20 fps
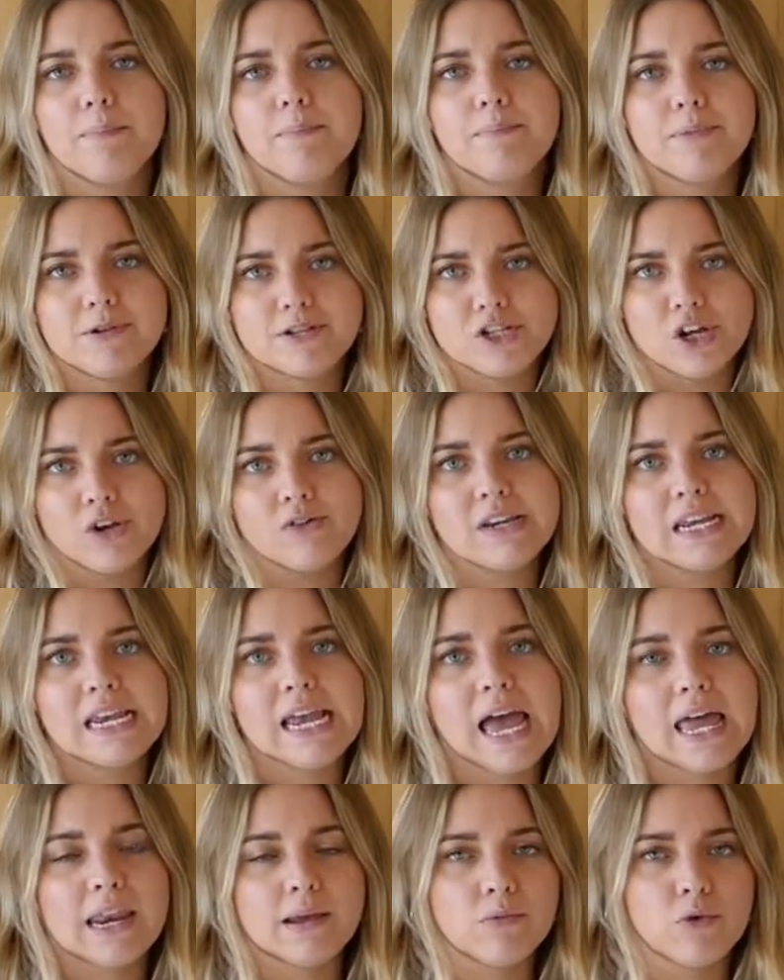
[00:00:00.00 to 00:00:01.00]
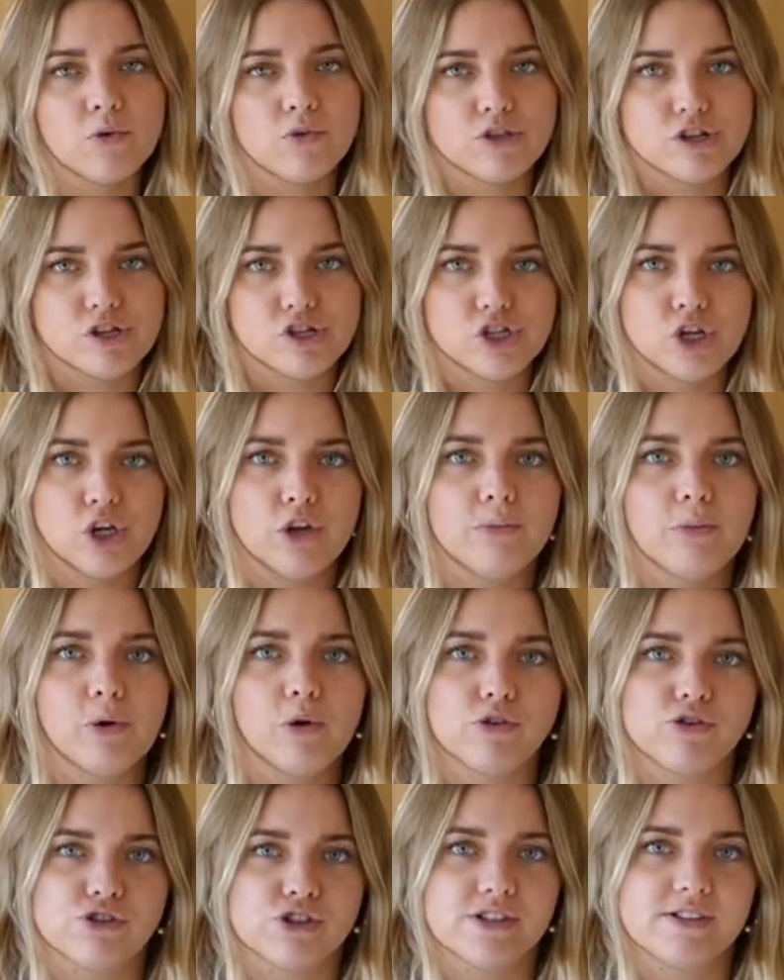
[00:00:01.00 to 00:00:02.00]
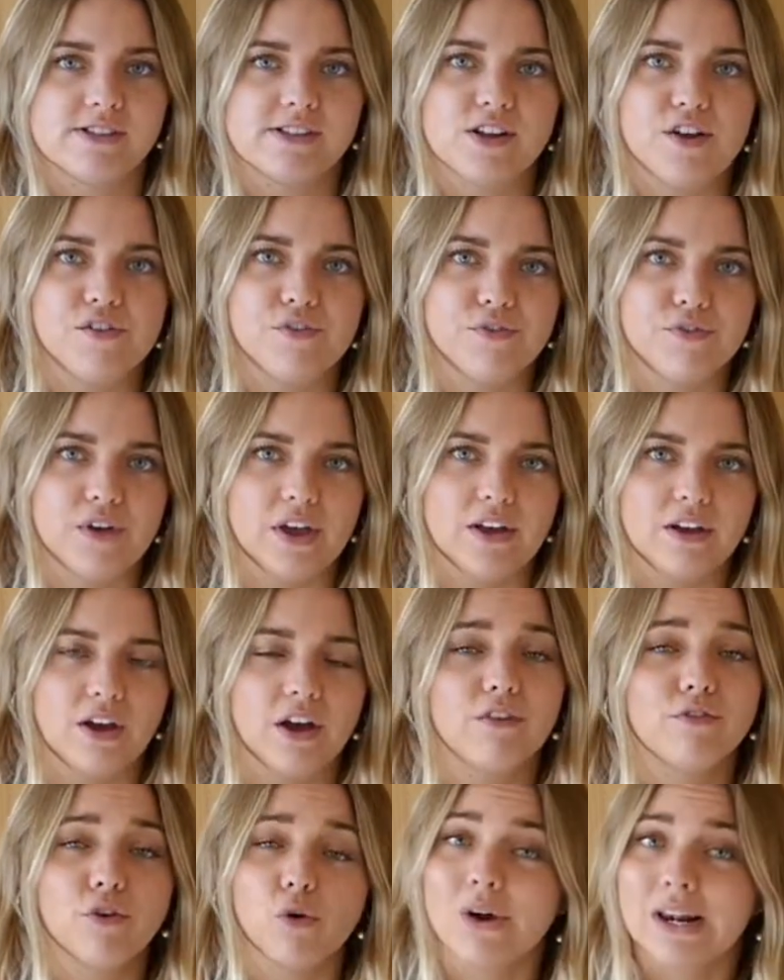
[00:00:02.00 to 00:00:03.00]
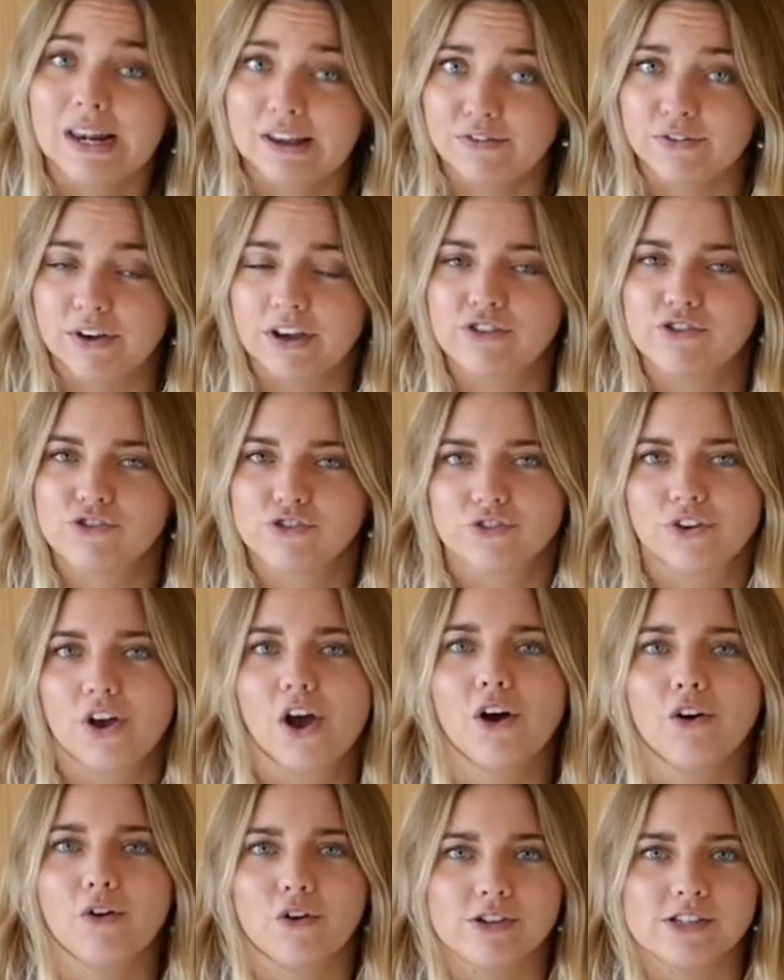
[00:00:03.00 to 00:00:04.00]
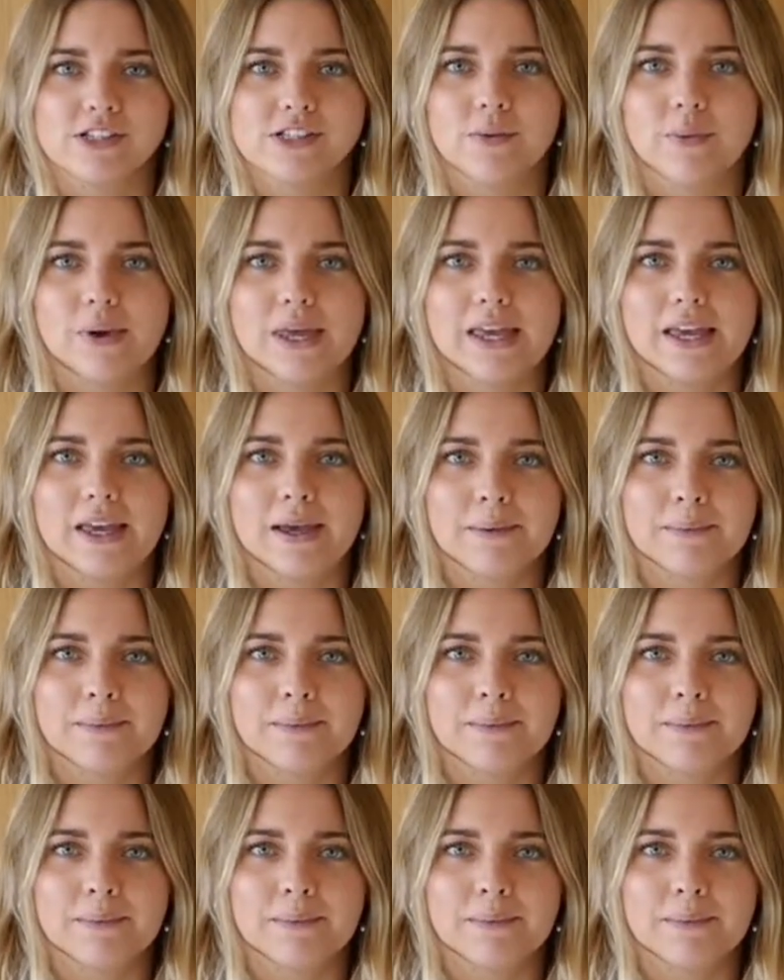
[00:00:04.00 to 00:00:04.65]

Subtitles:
but don't eat any more than 2 portions of oily fish across the week.